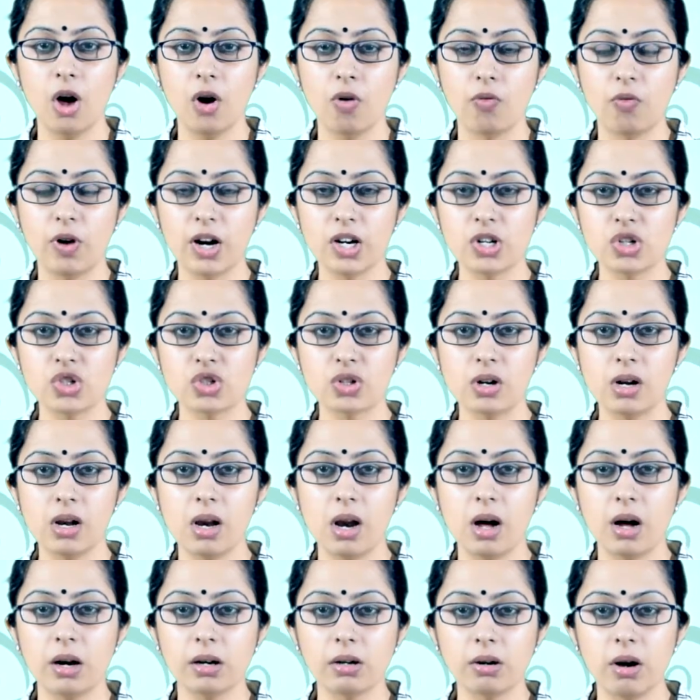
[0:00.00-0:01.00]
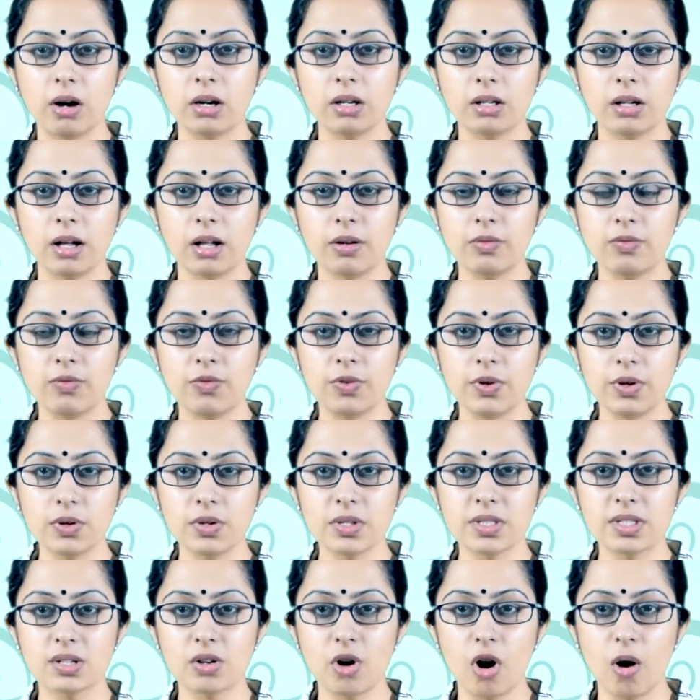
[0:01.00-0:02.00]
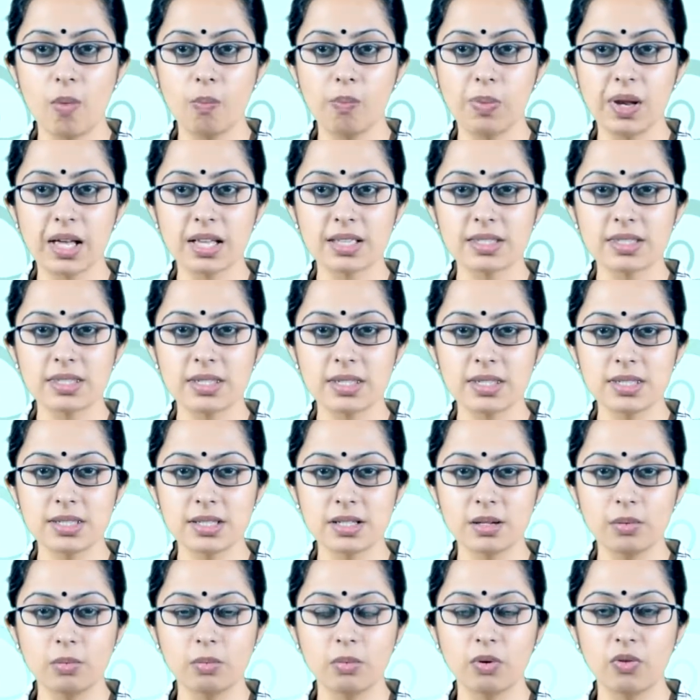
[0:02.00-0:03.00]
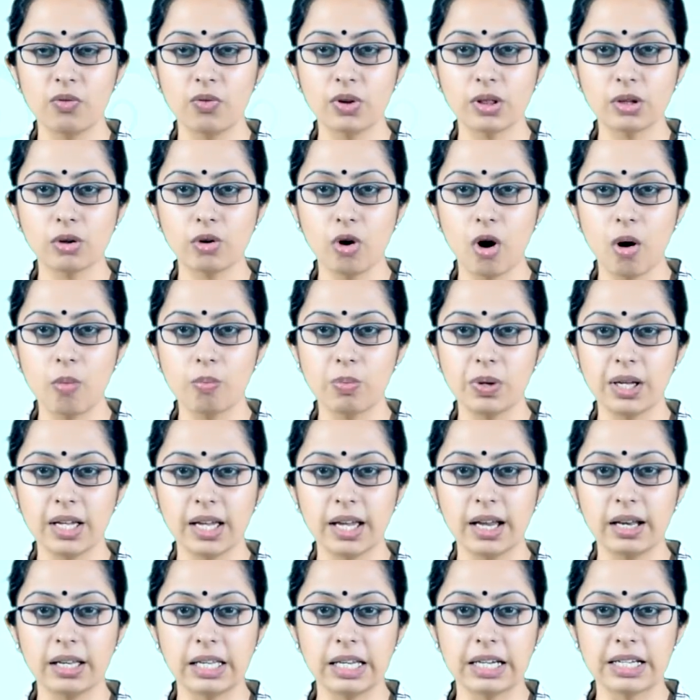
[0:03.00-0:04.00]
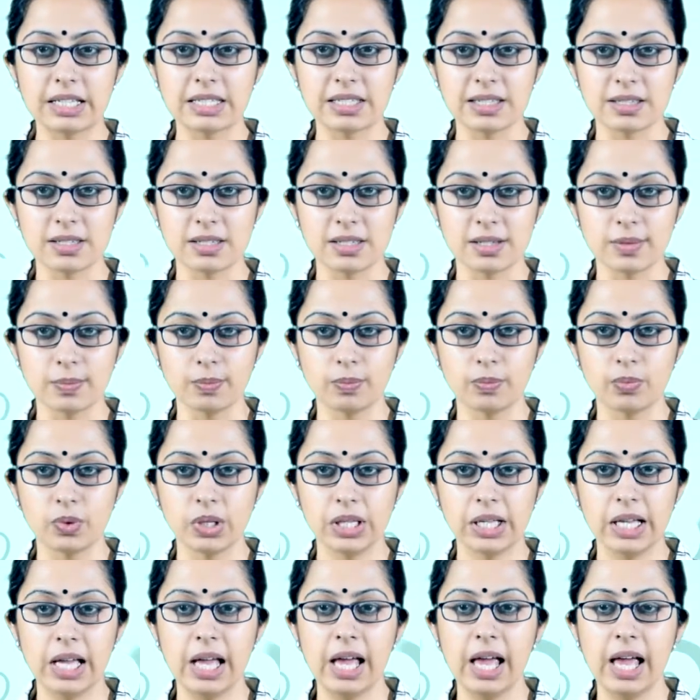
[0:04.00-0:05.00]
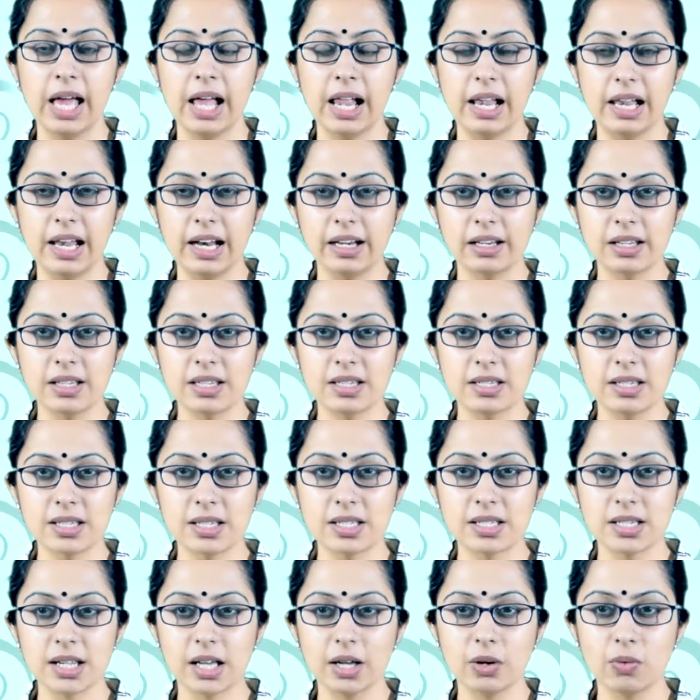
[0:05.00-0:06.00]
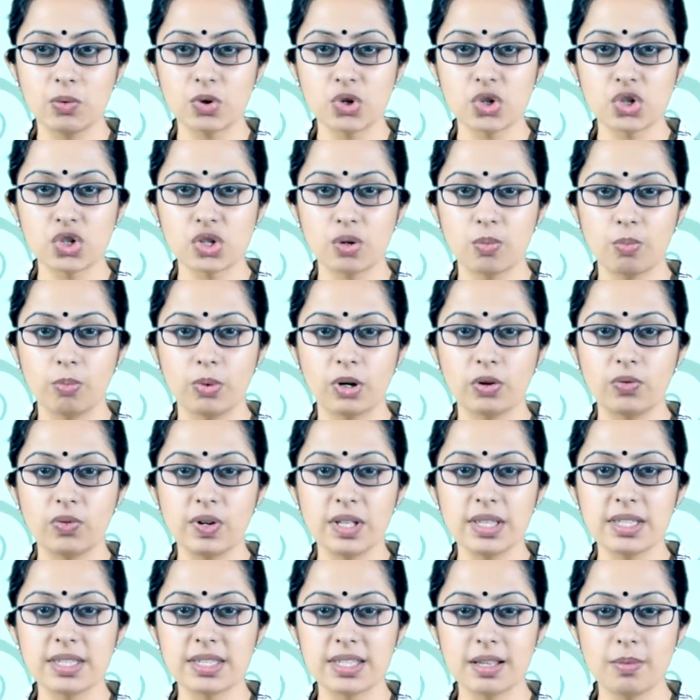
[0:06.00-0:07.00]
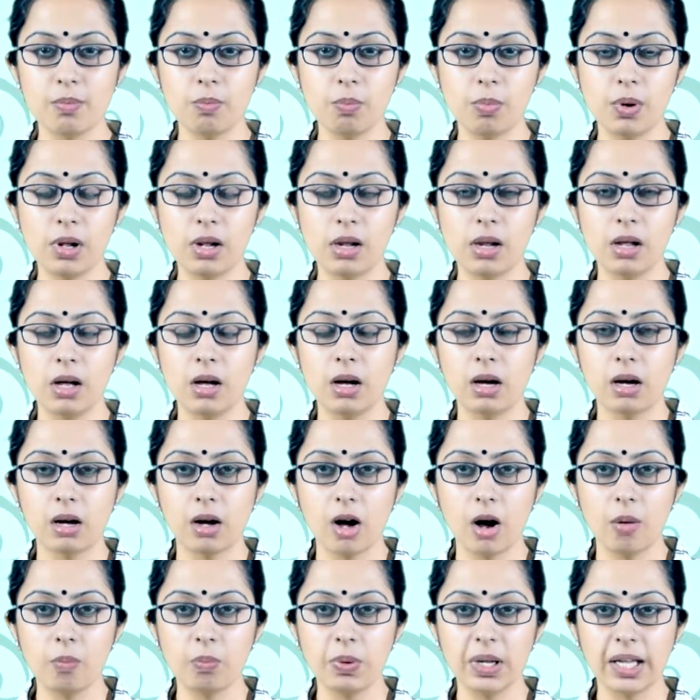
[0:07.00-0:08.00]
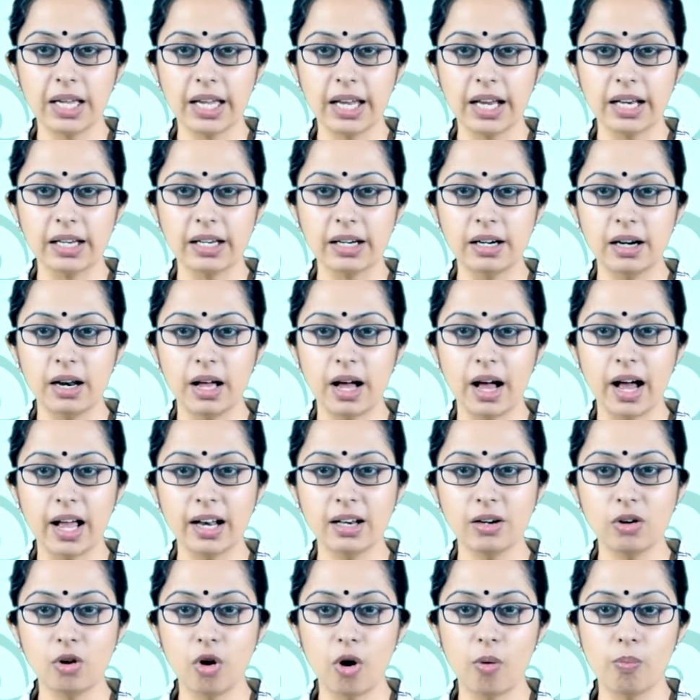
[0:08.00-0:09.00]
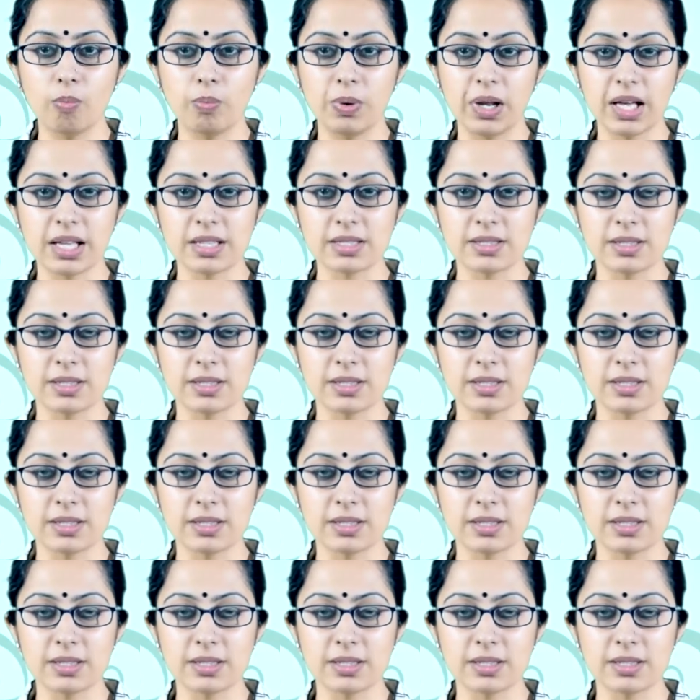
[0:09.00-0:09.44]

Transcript: One should not confuse complex system with complicated system. Let us distinguish between simple, complicated and complex